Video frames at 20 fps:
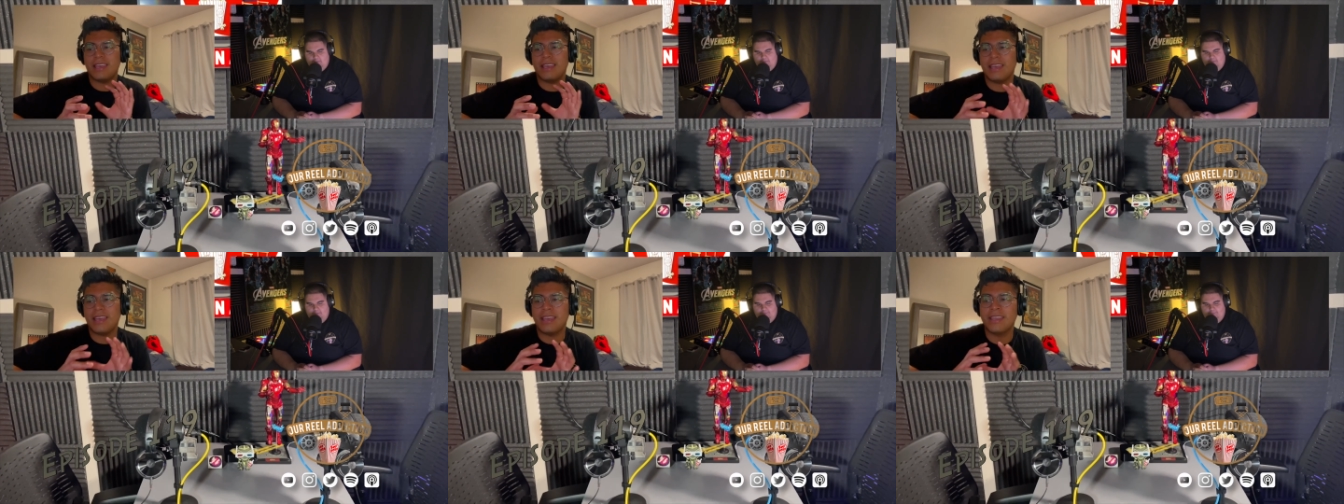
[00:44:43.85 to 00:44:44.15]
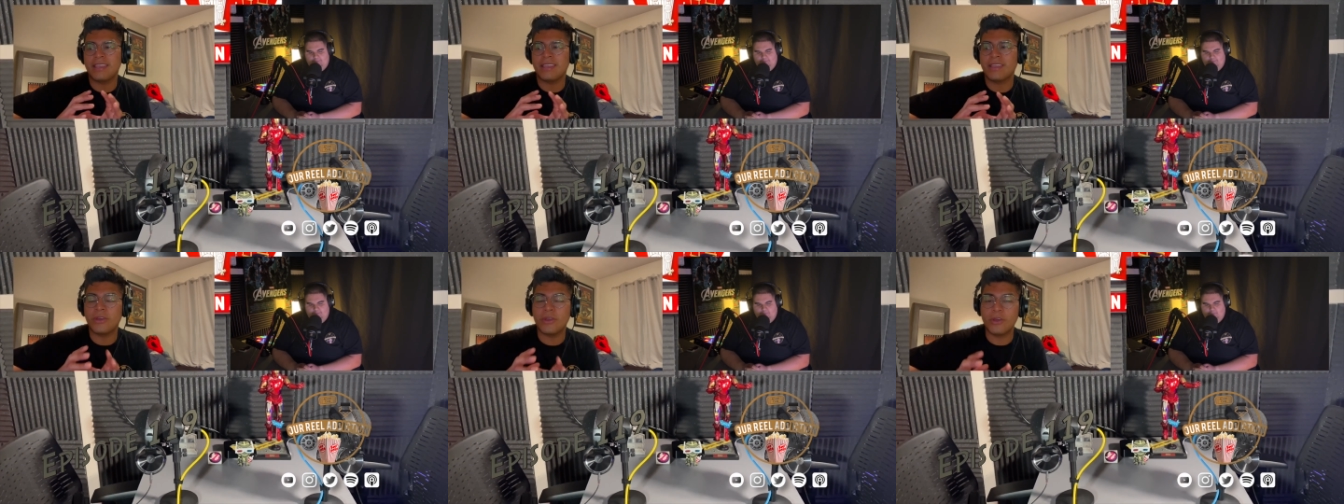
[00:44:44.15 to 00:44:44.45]

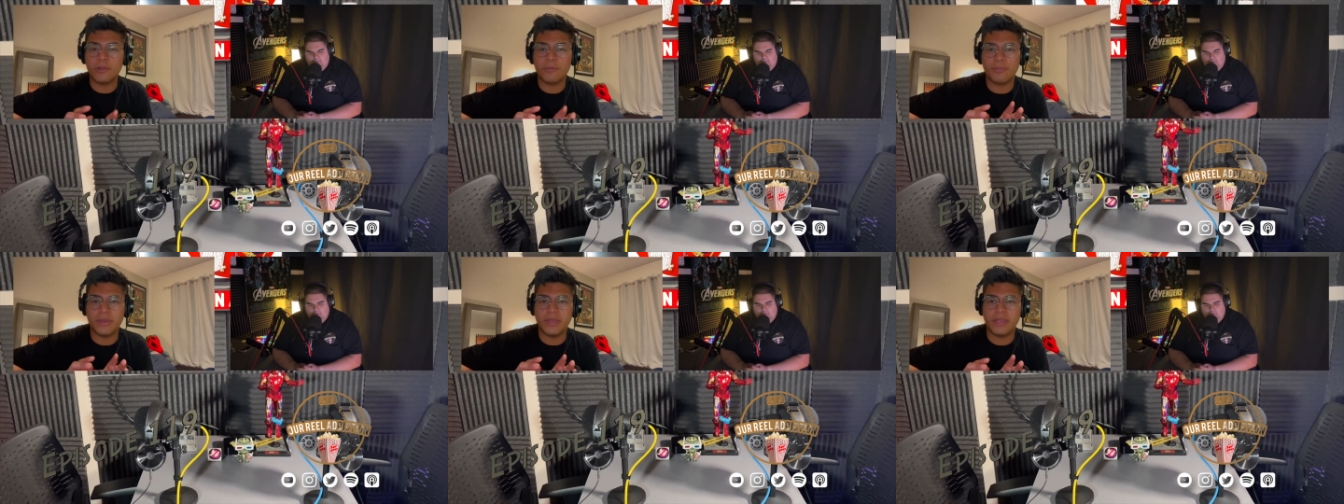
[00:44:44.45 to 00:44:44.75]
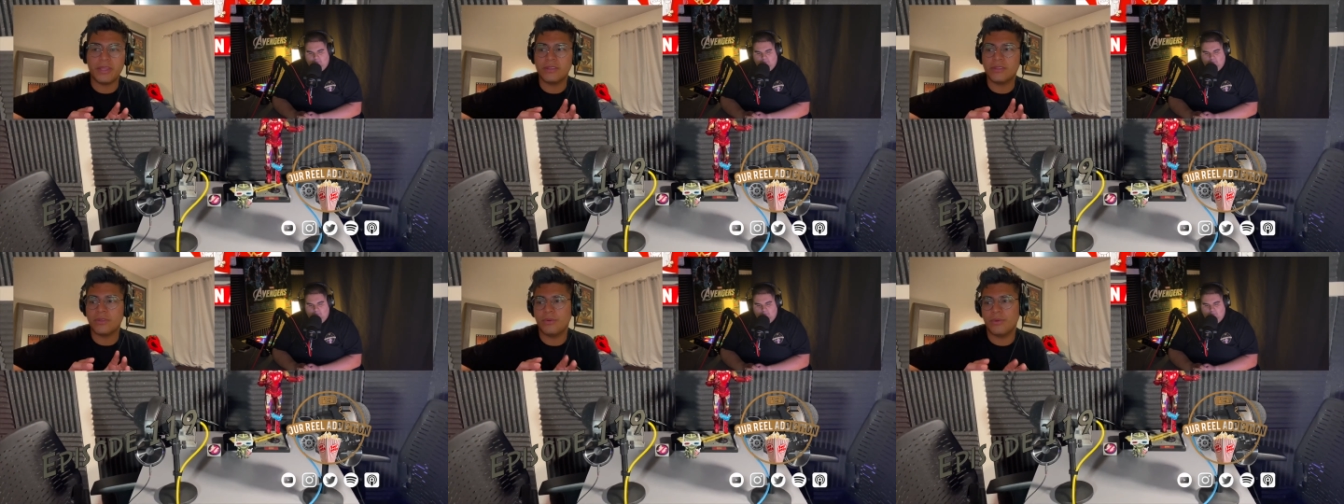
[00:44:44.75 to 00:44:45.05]
it could
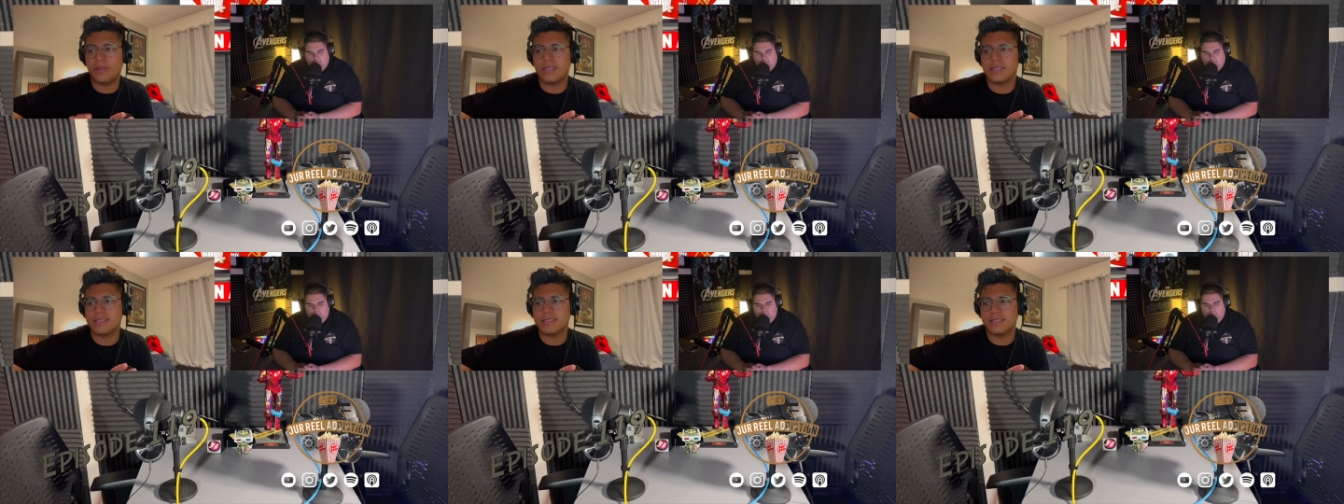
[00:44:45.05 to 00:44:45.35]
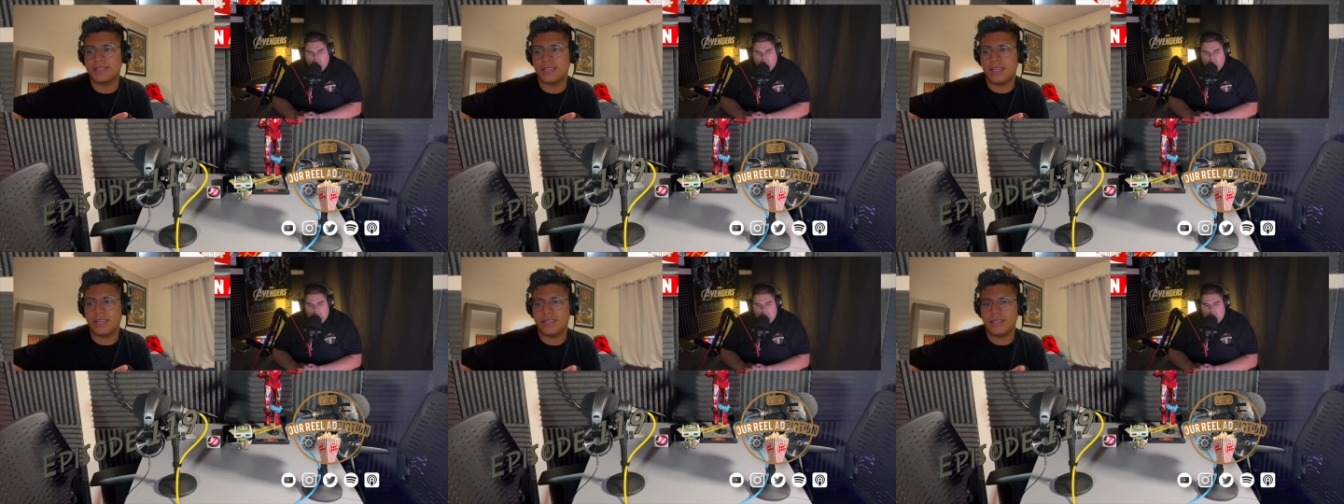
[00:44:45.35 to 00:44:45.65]
be to an
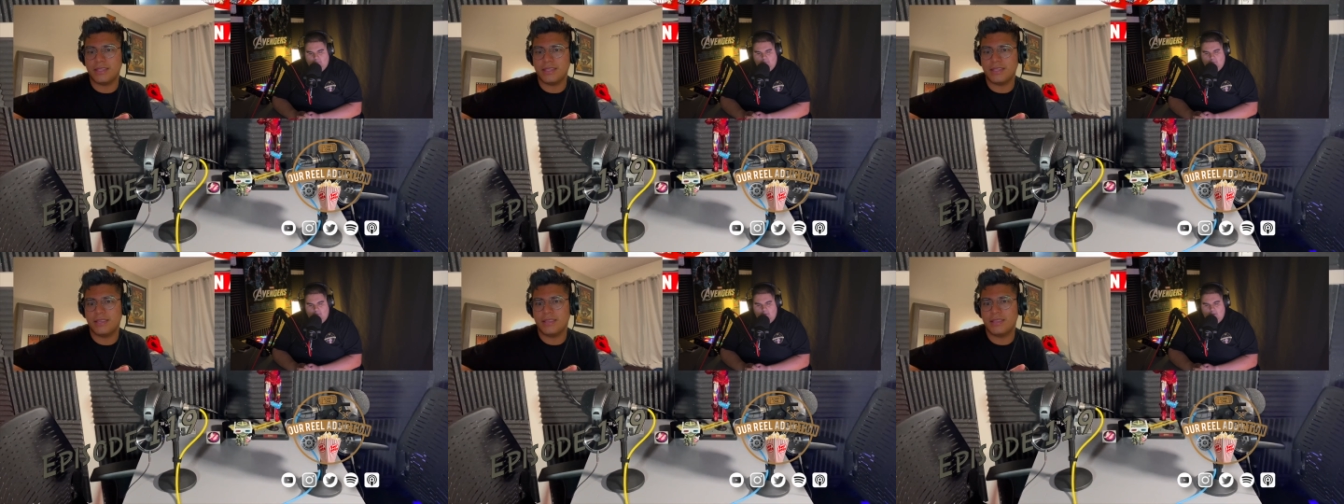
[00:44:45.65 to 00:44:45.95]
extent.